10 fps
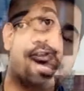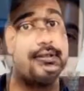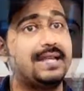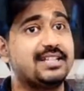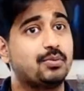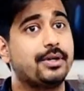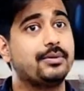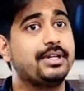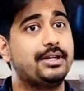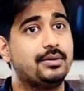So that's what
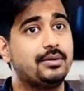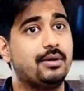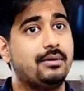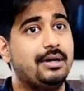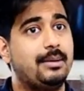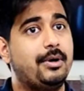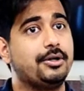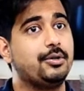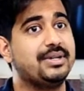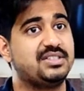you need to know
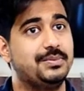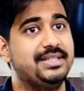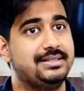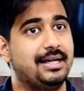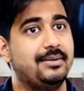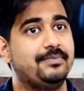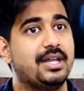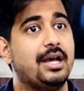about US visa.